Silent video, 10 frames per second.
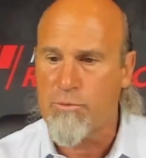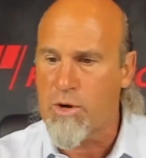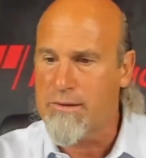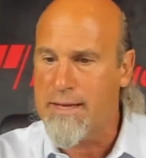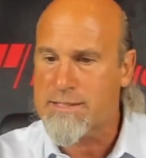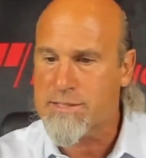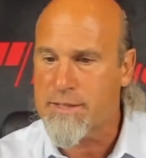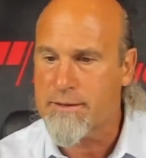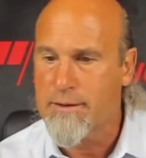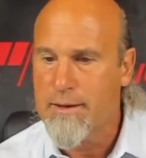We're less
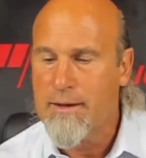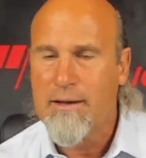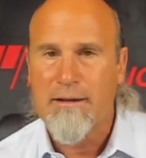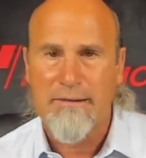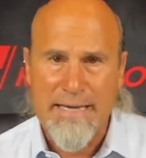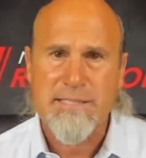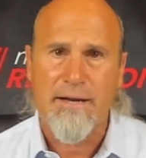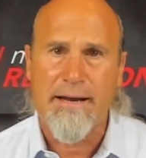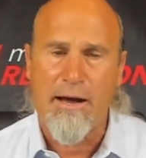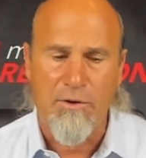than
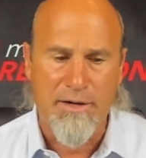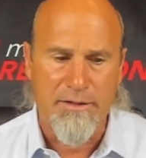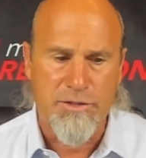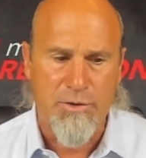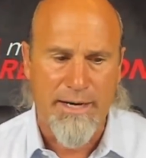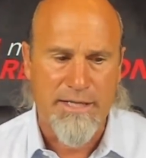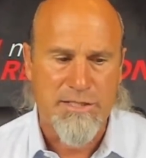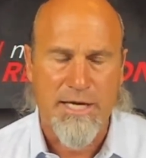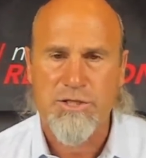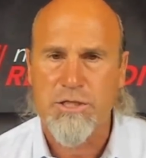an hour into the trading
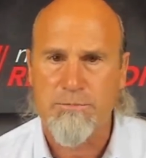session.